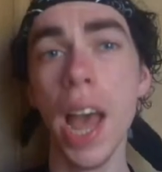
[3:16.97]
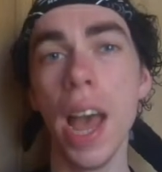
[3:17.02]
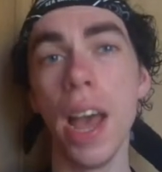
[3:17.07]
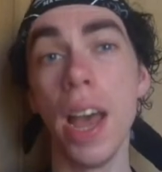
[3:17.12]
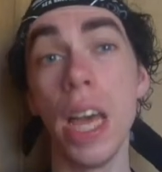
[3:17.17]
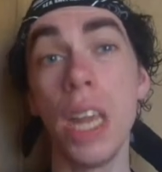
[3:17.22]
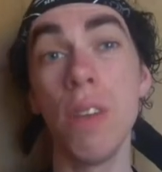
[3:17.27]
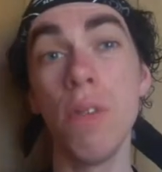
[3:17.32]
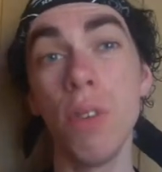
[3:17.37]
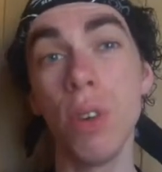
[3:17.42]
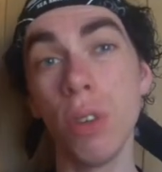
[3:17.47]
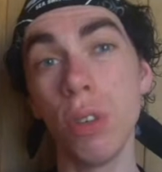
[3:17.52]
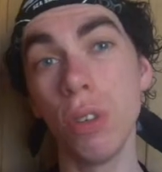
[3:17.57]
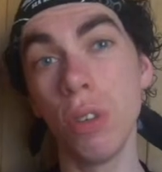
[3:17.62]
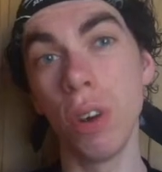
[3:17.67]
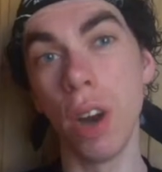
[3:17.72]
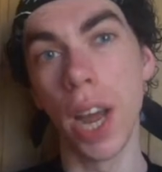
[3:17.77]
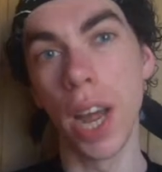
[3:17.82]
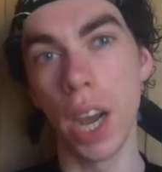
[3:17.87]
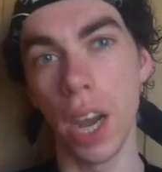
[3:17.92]
and
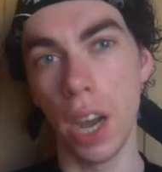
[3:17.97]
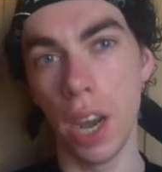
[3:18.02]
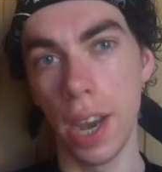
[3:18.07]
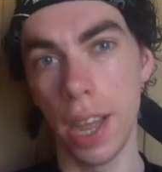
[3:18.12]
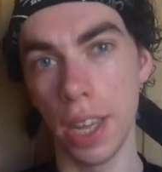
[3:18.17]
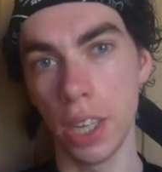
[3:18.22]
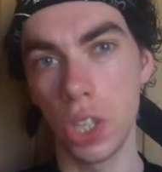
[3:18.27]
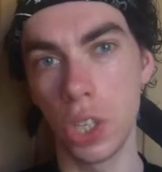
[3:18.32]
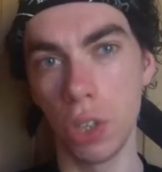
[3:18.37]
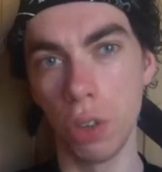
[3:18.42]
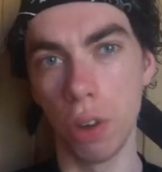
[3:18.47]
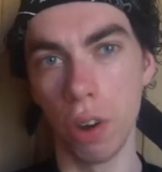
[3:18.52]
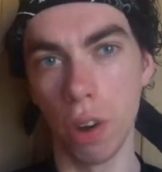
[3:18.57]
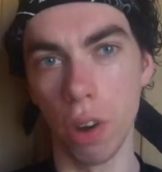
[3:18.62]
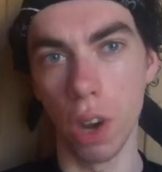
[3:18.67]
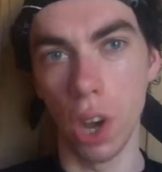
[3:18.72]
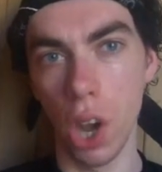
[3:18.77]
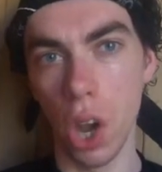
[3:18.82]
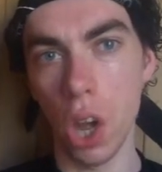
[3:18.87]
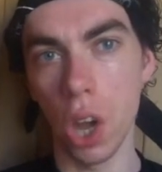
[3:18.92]
will let you
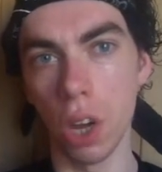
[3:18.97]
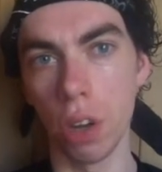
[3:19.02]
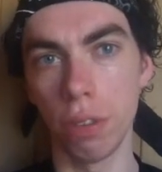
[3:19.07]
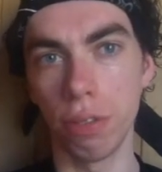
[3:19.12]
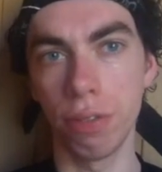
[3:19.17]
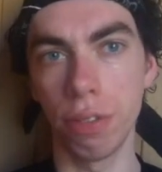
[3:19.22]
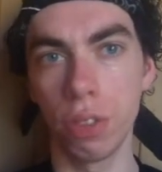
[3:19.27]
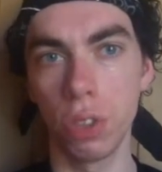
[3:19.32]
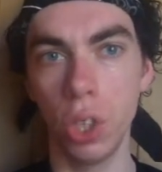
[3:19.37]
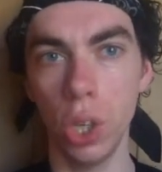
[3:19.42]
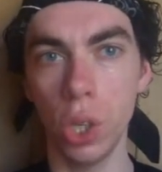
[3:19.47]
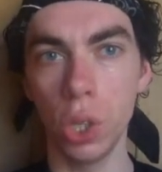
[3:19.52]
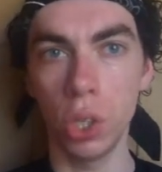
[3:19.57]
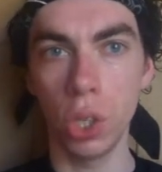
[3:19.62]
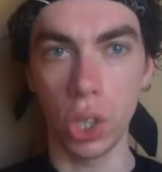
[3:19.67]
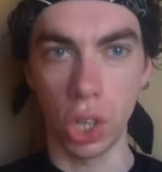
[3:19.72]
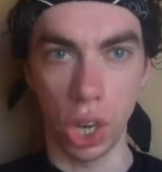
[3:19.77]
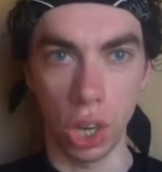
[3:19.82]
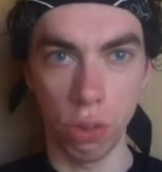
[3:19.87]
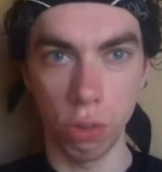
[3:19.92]
love
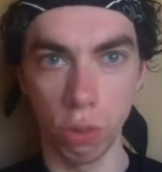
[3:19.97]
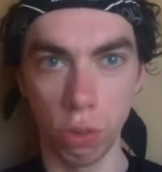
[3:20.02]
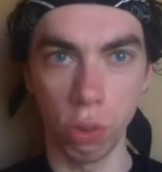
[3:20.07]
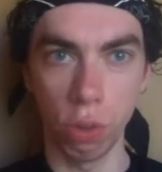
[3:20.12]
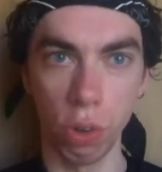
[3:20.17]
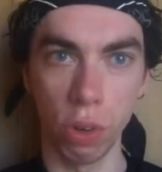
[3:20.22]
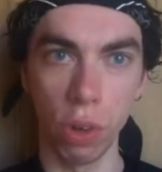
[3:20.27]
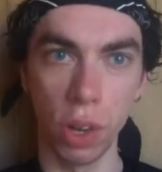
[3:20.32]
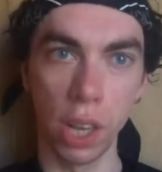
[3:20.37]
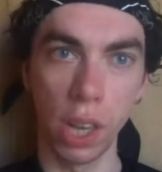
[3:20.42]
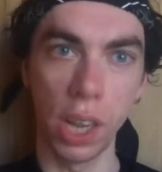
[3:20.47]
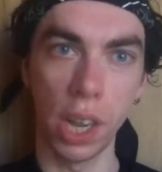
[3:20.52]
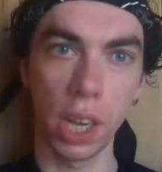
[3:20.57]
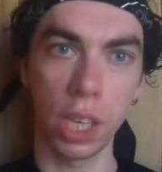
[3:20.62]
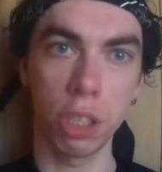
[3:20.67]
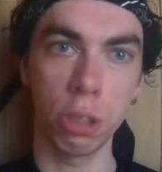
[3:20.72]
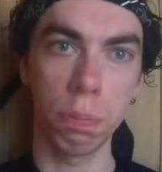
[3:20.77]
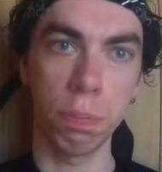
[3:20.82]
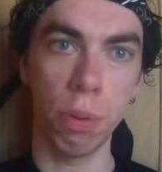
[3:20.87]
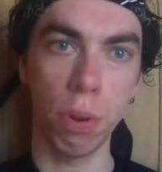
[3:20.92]
those who
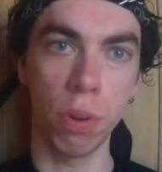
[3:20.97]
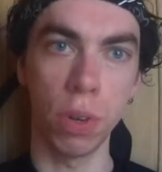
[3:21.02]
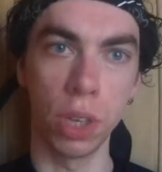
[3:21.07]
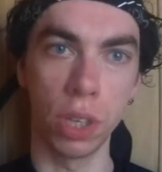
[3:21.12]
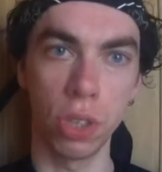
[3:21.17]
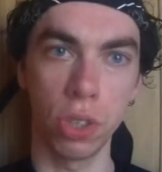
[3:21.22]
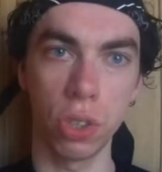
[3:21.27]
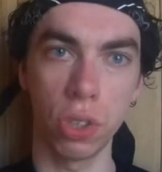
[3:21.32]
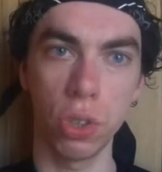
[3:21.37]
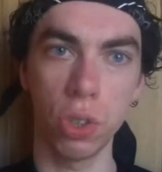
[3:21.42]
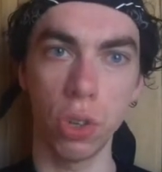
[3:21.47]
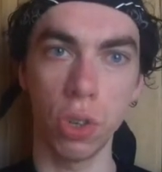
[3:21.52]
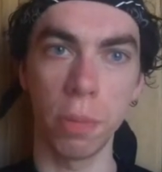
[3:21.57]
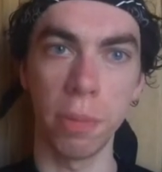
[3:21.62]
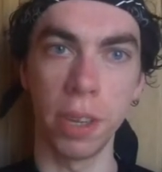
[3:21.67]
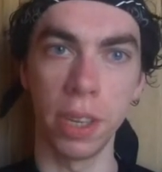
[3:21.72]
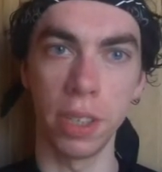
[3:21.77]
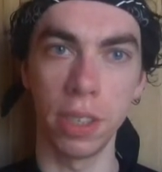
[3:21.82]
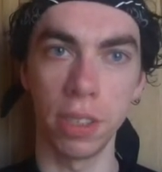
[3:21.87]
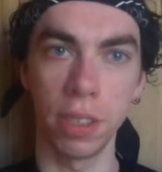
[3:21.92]
exploit,
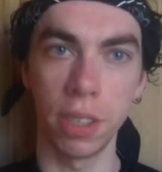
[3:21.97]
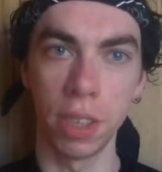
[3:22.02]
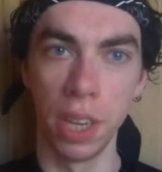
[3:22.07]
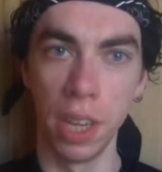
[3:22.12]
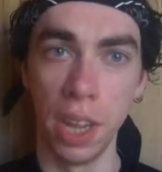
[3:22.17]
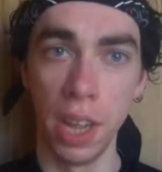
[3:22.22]
torment,